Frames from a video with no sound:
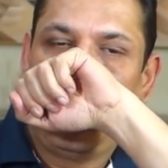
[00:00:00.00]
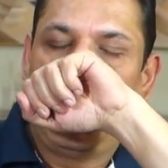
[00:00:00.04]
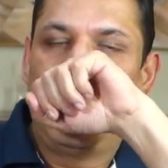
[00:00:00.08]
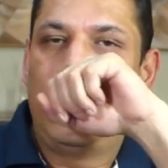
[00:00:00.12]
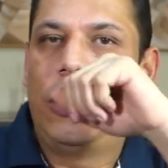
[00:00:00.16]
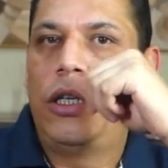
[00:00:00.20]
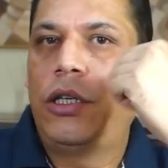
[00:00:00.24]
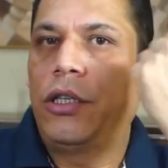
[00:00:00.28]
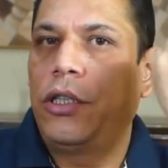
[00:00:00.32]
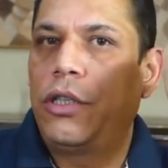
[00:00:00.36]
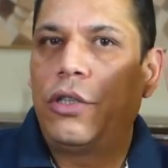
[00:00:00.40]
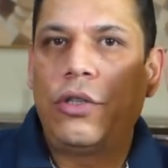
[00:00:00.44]

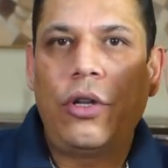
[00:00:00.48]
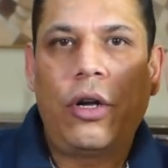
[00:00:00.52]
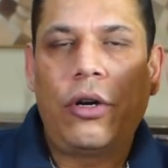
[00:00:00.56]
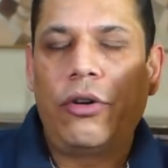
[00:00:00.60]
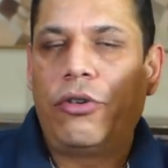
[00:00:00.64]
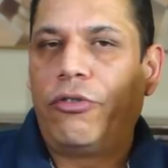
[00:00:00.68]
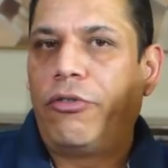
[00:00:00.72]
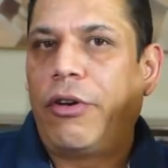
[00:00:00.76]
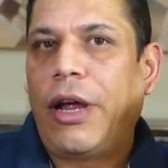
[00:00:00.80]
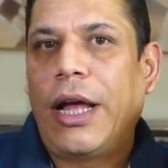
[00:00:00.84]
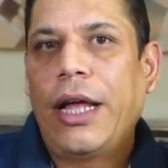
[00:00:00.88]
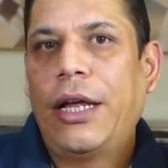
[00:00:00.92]
this is not
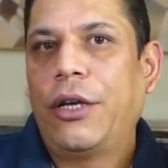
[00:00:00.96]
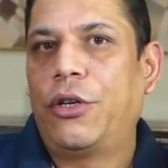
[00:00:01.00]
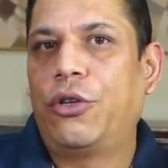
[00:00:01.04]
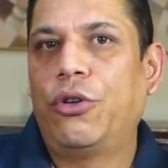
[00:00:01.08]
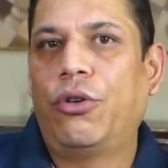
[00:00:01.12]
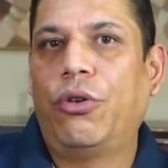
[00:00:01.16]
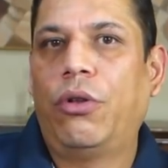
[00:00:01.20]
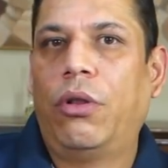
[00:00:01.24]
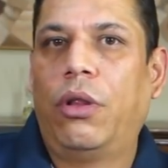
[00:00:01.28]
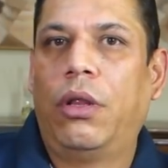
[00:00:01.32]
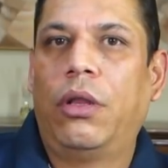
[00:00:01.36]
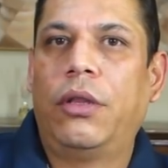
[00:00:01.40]
dry at
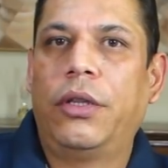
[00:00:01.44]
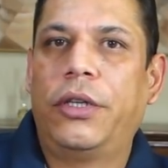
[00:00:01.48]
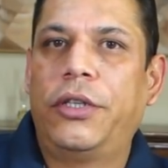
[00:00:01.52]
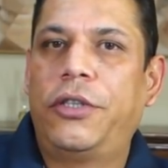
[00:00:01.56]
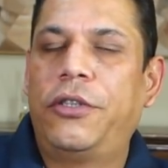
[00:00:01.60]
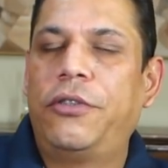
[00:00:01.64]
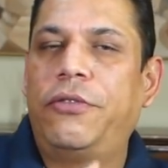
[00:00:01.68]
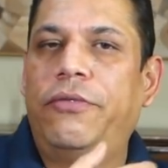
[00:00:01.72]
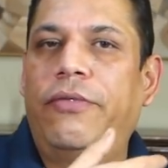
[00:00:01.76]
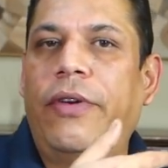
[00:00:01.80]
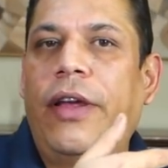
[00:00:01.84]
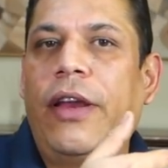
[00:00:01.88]
all. This
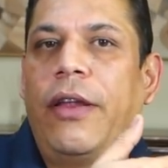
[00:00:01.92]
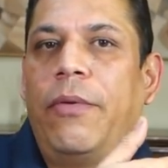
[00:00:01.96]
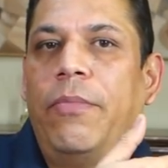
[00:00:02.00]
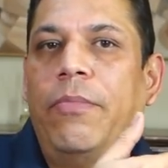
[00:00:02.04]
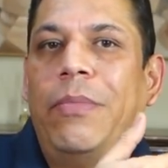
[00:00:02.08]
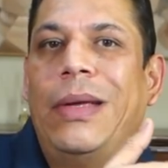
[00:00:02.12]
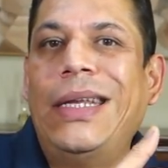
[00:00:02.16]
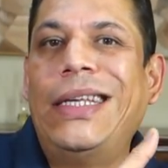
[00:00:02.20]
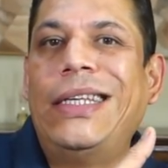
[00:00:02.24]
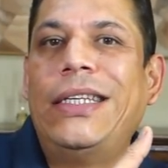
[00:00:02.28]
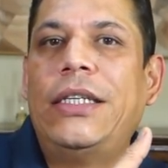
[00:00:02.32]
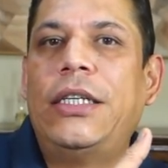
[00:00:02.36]
is very
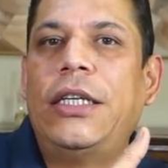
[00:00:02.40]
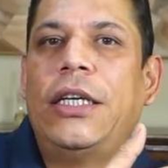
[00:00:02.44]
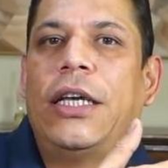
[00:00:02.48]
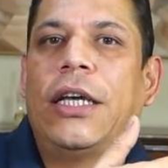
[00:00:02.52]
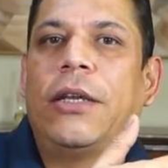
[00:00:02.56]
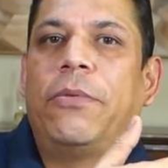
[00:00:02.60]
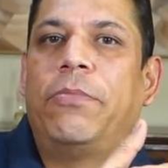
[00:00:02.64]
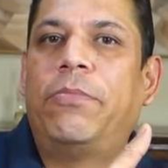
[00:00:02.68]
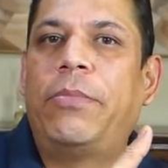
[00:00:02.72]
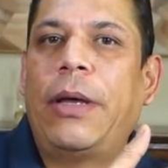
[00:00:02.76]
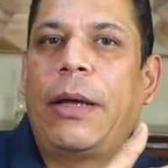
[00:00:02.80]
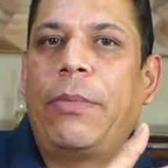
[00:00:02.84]
minty
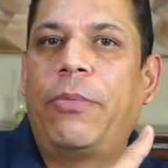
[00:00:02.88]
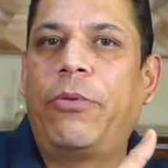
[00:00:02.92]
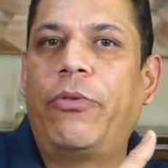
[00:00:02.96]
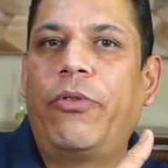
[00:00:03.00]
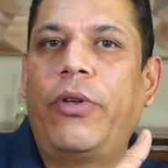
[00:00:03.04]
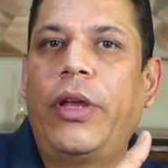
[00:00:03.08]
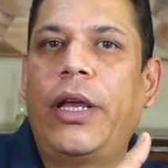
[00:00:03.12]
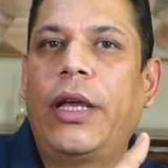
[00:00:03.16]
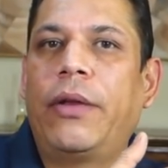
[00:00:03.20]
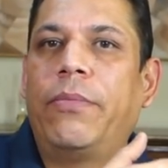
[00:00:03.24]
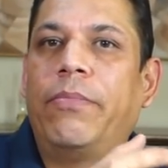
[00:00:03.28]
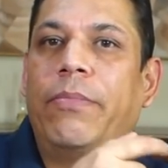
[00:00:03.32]
and
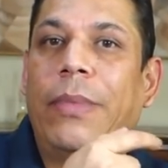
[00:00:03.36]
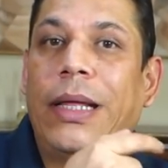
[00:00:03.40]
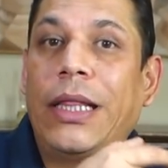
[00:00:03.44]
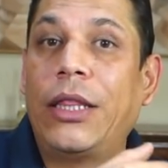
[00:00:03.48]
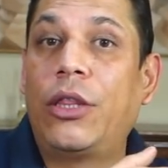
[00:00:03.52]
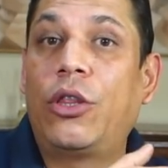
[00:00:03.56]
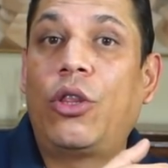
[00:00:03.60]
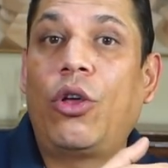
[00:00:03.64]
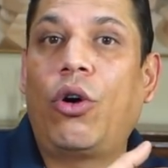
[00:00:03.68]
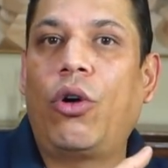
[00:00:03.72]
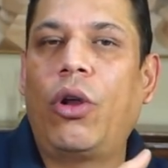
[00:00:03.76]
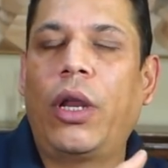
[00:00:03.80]
peppery and
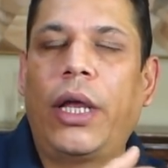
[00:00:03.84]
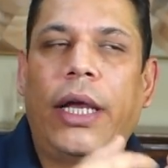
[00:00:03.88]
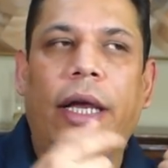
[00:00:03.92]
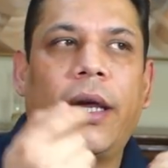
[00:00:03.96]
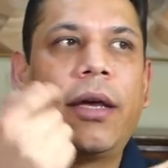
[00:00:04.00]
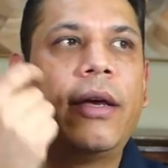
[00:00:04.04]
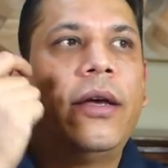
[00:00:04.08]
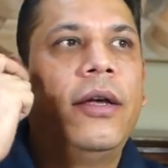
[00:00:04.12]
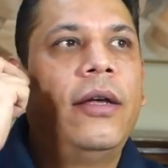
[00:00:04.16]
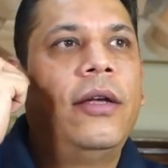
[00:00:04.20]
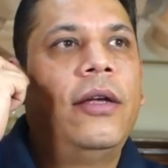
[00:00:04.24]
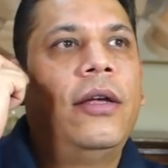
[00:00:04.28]

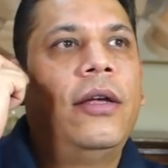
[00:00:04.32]
mentholic.